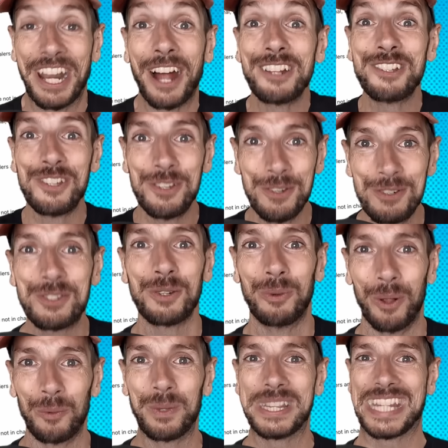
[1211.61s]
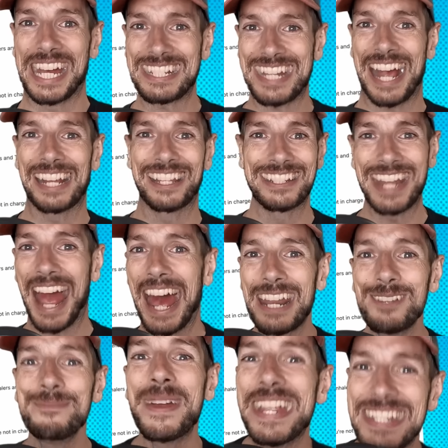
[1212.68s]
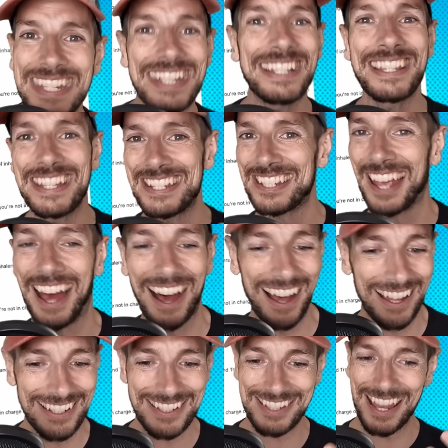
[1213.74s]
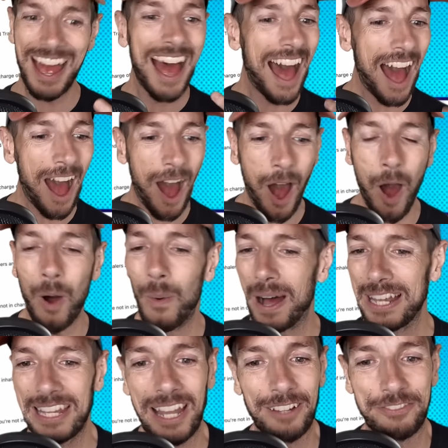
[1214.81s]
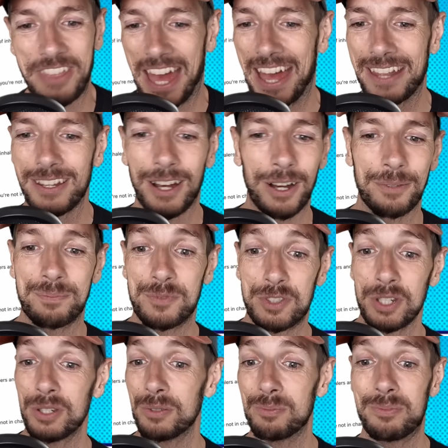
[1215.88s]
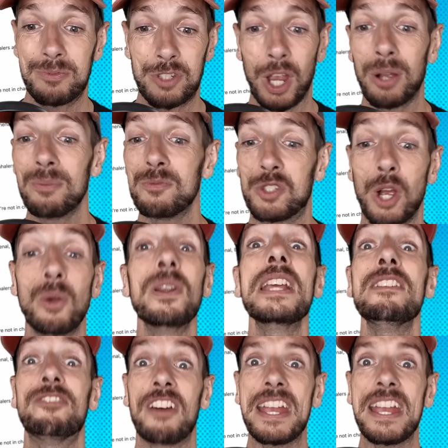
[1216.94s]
and unusual with that talent, animating these cards. Oh, I love that. Oh, dude, Jolie